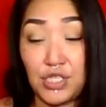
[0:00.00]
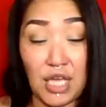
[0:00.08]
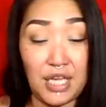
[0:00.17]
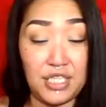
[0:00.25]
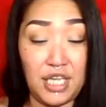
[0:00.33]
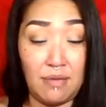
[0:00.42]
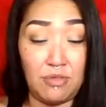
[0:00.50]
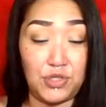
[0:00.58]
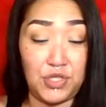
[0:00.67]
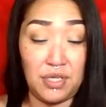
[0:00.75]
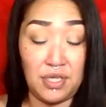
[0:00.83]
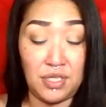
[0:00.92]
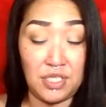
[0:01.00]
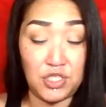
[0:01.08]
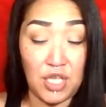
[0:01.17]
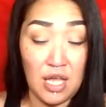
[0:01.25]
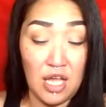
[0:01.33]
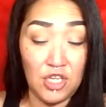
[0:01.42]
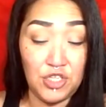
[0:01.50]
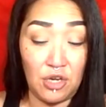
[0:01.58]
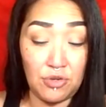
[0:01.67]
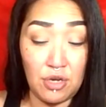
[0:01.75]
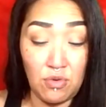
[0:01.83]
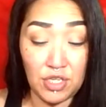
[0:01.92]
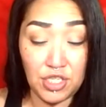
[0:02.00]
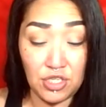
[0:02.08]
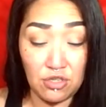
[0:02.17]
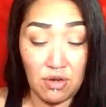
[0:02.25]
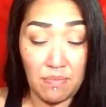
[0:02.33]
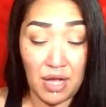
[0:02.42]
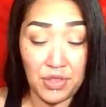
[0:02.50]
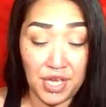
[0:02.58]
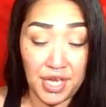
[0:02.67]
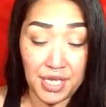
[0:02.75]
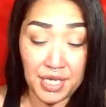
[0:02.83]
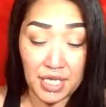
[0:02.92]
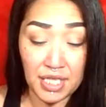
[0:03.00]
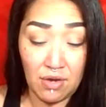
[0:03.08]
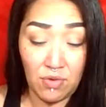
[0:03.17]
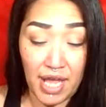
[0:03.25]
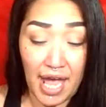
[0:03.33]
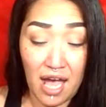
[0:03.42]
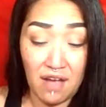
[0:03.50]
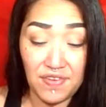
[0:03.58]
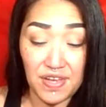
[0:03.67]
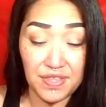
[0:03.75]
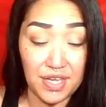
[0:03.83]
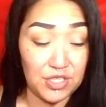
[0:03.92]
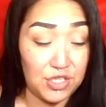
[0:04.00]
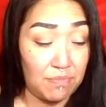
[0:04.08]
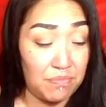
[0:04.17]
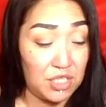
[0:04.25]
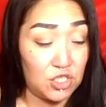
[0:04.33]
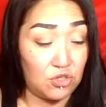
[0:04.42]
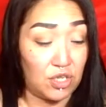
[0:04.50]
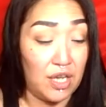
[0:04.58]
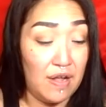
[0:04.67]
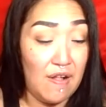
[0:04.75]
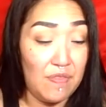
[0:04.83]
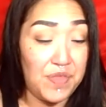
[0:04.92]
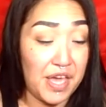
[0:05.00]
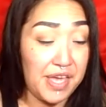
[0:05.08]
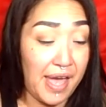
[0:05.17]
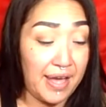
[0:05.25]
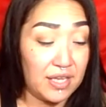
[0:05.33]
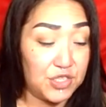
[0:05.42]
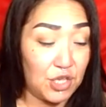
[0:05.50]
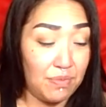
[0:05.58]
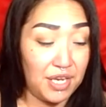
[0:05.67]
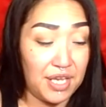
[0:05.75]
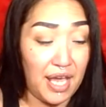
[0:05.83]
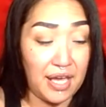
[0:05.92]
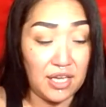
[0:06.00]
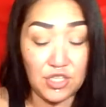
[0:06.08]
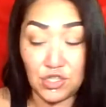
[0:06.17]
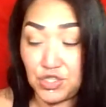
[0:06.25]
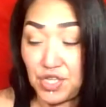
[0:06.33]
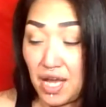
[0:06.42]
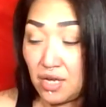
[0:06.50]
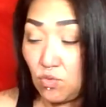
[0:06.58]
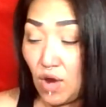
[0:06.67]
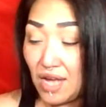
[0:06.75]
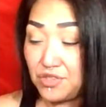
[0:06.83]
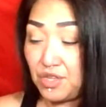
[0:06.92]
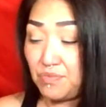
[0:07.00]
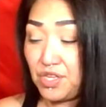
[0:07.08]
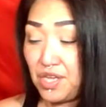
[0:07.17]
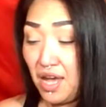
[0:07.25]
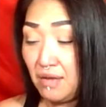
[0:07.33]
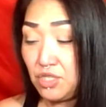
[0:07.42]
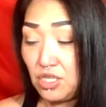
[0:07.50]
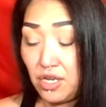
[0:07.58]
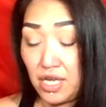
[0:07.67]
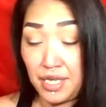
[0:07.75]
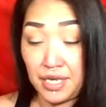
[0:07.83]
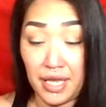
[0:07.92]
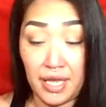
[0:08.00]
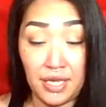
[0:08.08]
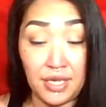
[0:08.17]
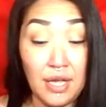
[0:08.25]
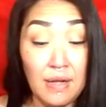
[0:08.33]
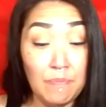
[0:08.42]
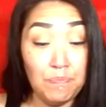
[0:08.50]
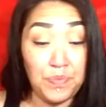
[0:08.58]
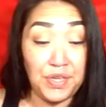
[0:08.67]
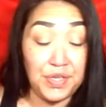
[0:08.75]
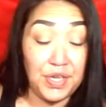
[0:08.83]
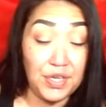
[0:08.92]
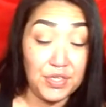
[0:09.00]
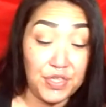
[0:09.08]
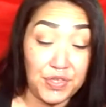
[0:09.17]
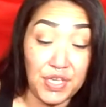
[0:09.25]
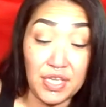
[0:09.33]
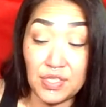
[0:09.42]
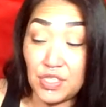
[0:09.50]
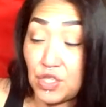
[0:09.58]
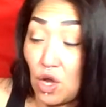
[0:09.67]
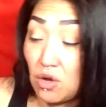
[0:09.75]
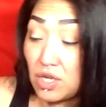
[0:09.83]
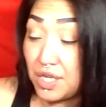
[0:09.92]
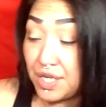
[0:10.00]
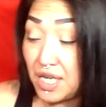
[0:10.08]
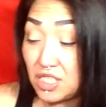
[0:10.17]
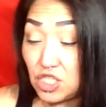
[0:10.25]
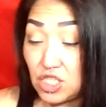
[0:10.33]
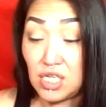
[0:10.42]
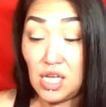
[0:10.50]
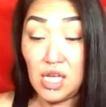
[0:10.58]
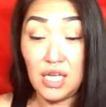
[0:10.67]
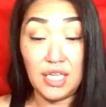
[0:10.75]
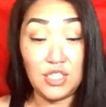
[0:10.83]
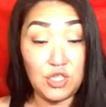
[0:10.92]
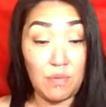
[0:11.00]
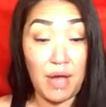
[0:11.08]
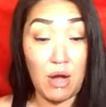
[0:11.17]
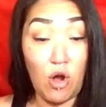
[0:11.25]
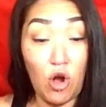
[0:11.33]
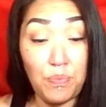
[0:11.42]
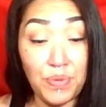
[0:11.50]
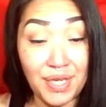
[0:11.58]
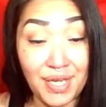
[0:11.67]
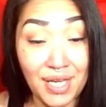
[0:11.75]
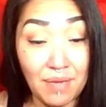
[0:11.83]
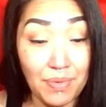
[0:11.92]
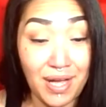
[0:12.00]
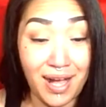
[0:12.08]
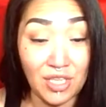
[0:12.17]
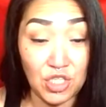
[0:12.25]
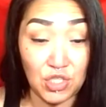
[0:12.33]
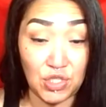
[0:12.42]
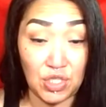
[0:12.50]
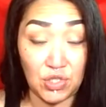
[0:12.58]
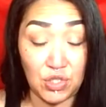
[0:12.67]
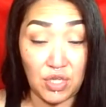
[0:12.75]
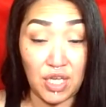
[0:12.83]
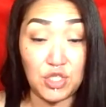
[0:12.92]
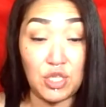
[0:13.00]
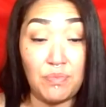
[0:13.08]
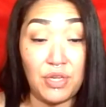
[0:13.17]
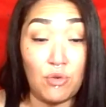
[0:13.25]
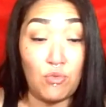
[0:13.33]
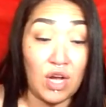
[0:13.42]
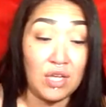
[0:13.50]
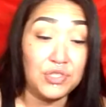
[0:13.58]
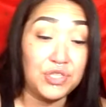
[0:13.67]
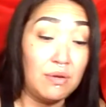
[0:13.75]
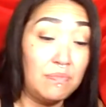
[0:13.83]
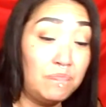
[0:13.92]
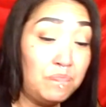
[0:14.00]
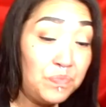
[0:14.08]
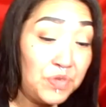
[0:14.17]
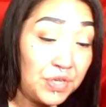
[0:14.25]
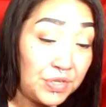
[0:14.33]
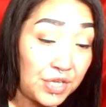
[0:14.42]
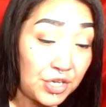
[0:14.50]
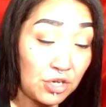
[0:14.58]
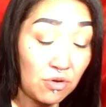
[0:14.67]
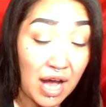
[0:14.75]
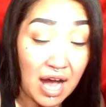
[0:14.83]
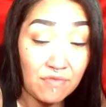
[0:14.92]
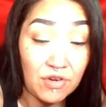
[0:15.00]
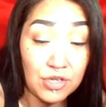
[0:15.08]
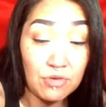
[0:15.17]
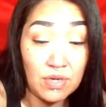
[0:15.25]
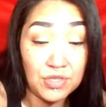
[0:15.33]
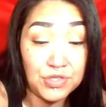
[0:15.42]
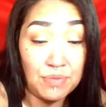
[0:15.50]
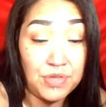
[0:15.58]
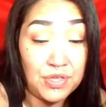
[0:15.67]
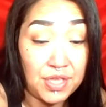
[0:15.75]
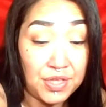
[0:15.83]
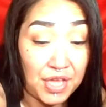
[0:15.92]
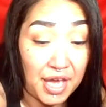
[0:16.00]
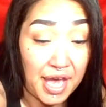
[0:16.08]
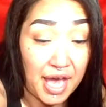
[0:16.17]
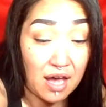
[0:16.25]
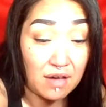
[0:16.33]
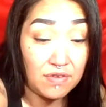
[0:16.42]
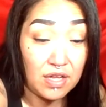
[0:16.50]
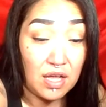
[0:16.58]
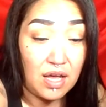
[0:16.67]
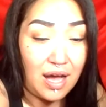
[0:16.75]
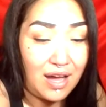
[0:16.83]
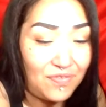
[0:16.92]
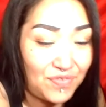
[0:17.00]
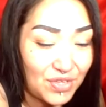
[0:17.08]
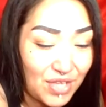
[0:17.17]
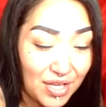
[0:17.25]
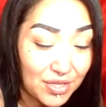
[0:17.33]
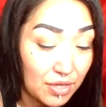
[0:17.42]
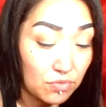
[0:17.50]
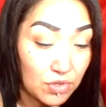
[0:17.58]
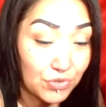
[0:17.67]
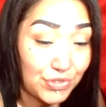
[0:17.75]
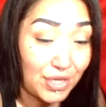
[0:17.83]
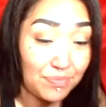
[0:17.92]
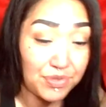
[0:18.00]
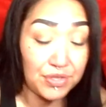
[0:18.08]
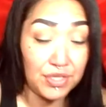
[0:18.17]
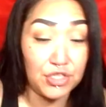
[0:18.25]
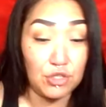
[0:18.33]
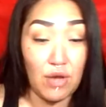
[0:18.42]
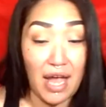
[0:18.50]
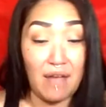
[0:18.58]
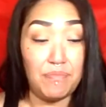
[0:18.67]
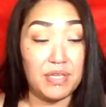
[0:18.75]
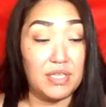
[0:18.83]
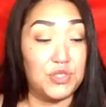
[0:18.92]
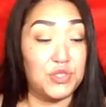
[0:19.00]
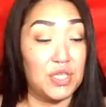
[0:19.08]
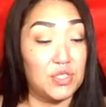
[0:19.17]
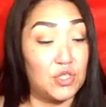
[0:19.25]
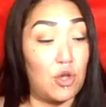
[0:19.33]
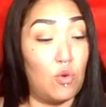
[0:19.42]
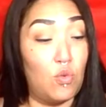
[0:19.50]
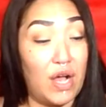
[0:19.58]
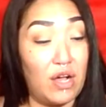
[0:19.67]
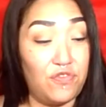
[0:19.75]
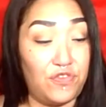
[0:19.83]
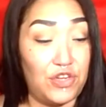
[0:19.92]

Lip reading: side of the table, sitting in this, don't know what to do about the ending that we have here. There's a mystery. Somebody can't understand why something came to an end. But here's the thing, this whole connection is about opening up consciousness. Okay, somebody wants something that you have, or you want something that they have. I feel like they want something that you have because things go well for